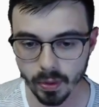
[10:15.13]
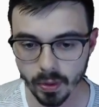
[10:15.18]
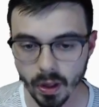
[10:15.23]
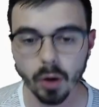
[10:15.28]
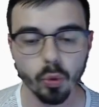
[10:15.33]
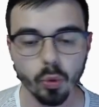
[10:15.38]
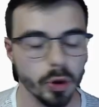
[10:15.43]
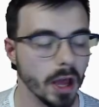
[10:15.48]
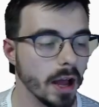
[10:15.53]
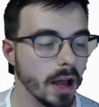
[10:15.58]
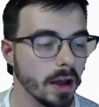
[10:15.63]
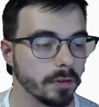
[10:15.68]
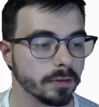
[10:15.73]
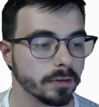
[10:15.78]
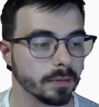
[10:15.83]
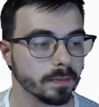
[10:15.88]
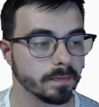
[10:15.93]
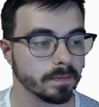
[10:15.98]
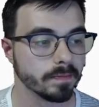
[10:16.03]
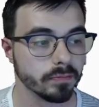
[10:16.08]
we have
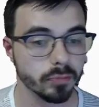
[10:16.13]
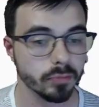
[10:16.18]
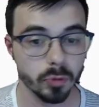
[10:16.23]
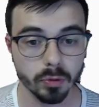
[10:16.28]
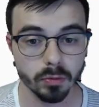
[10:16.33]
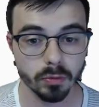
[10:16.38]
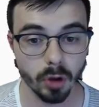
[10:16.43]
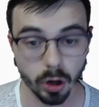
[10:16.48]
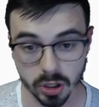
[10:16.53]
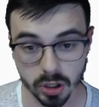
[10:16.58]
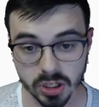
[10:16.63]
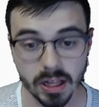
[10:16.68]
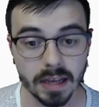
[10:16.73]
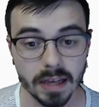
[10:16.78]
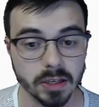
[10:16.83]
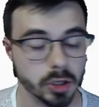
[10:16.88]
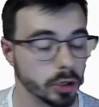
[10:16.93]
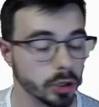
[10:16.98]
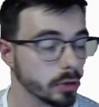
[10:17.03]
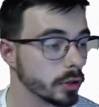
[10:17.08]
our
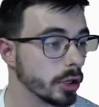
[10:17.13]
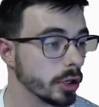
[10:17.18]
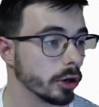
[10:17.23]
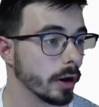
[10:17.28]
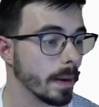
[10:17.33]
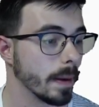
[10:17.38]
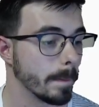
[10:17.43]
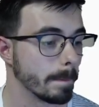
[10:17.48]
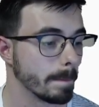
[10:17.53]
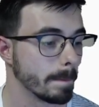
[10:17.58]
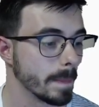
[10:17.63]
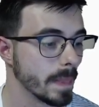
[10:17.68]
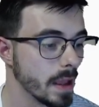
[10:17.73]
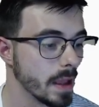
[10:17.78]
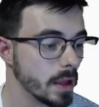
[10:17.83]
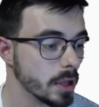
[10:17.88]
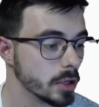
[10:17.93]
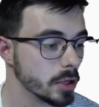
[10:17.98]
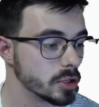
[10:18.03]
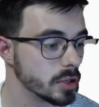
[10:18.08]
slicer, Cura.
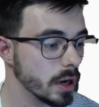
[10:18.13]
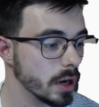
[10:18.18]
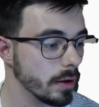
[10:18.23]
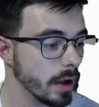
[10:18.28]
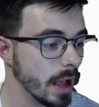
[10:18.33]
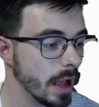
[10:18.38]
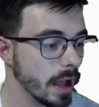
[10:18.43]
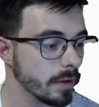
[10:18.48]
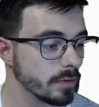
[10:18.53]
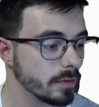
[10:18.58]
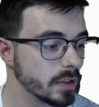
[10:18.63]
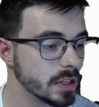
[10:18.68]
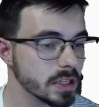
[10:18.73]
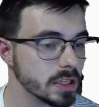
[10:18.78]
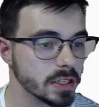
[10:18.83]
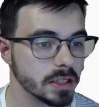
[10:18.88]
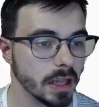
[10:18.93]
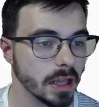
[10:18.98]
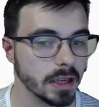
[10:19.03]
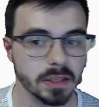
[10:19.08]
So now I have
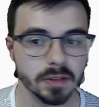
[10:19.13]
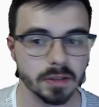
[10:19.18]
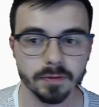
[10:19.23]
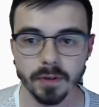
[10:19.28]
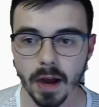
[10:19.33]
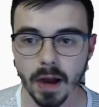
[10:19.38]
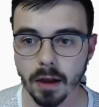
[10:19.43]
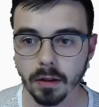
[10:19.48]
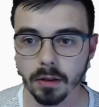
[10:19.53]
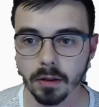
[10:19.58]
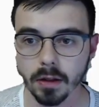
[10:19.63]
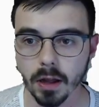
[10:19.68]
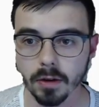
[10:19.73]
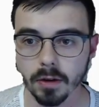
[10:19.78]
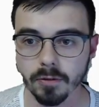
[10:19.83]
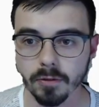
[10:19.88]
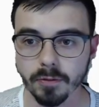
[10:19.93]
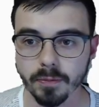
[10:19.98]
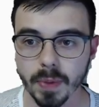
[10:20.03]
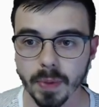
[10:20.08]
this nice file
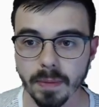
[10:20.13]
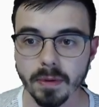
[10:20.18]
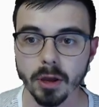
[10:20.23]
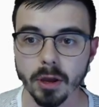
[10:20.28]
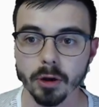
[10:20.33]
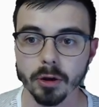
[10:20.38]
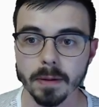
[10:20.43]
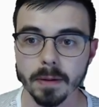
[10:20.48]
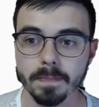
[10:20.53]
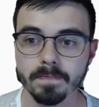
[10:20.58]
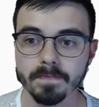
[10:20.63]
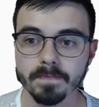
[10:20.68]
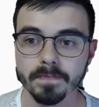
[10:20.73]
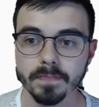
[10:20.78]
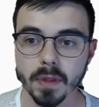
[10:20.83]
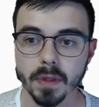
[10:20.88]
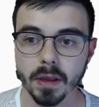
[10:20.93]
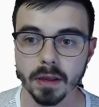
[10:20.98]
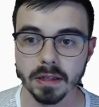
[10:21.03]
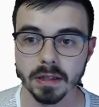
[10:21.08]
of Baby Yoda.
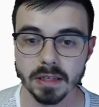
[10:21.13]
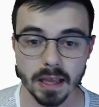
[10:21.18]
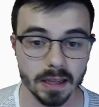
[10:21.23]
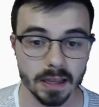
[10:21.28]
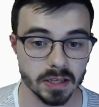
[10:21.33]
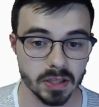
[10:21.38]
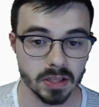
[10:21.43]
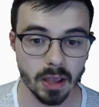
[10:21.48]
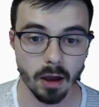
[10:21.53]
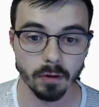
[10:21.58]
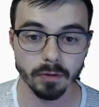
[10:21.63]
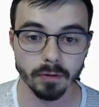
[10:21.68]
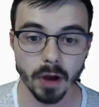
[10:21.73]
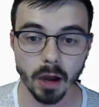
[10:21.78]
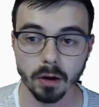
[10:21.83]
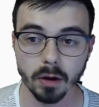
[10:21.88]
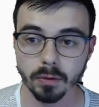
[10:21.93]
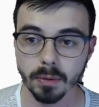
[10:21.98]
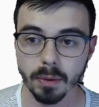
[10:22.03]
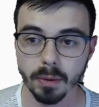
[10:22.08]
It's an STL file,
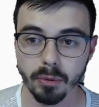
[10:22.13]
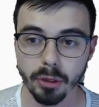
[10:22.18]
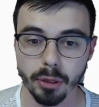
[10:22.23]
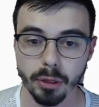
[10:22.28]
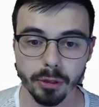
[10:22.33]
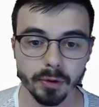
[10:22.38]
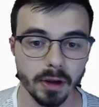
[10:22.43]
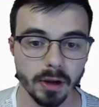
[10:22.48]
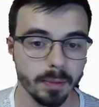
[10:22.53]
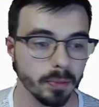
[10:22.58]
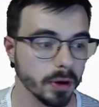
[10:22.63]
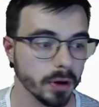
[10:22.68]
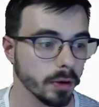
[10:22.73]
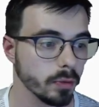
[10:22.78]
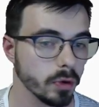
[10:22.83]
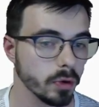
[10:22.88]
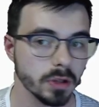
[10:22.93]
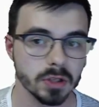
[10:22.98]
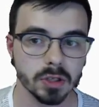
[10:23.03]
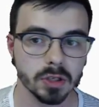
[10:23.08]
remember the 3D printed
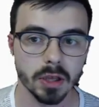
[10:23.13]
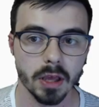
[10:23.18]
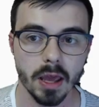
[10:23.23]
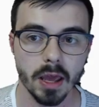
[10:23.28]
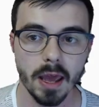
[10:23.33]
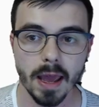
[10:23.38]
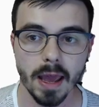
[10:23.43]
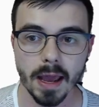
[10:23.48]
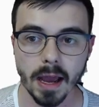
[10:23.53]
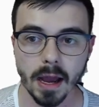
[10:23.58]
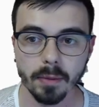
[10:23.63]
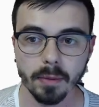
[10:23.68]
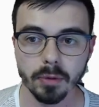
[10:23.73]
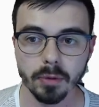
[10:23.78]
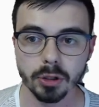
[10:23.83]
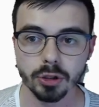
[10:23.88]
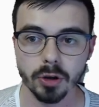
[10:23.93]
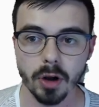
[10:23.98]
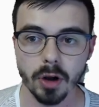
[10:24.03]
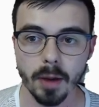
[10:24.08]
ones. I'm gonna
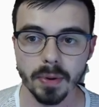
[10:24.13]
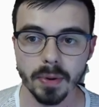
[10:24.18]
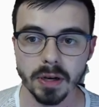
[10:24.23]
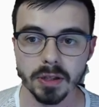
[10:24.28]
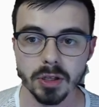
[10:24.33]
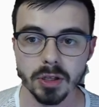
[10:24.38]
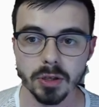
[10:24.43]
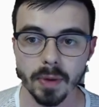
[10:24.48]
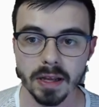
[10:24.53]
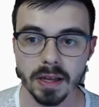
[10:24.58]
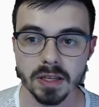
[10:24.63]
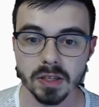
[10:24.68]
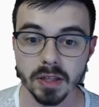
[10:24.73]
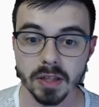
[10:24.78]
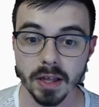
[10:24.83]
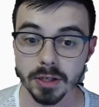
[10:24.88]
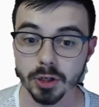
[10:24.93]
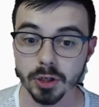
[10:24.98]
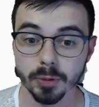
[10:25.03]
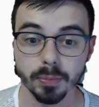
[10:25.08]
drop it into my
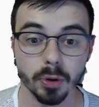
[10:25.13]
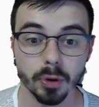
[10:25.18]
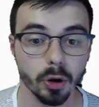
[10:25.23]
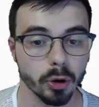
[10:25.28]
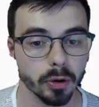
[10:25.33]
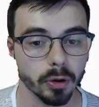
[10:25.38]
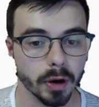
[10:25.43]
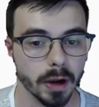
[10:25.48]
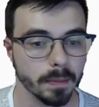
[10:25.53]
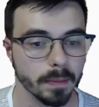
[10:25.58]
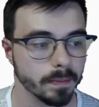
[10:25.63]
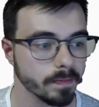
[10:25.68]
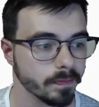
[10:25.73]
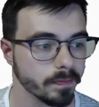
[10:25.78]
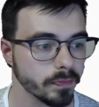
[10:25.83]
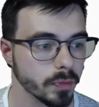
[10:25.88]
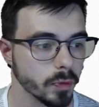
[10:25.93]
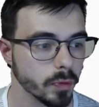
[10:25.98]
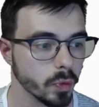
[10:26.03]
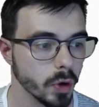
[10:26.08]
slicer program,
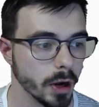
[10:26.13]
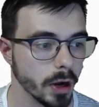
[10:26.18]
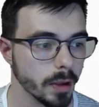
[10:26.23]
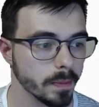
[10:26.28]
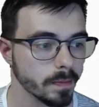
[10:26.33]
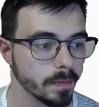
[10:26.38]
right?